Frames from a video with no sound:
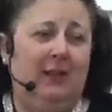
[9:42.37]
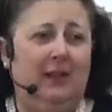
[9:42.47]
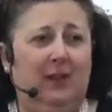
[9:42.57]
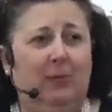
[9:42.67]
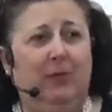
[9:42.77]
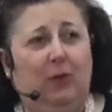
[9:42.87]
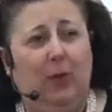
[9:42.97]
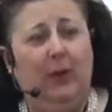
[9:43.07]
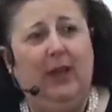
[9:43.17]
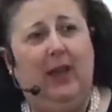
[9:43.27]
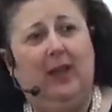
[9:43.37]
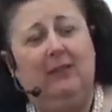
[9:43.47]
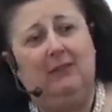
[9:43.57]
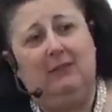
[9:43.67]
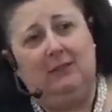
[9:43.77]
you know, before we
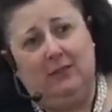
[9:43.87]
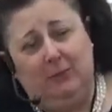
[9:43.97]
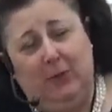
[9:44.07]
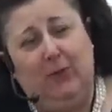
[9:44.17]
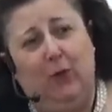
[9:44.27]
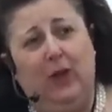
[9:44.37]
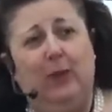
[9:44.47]
got before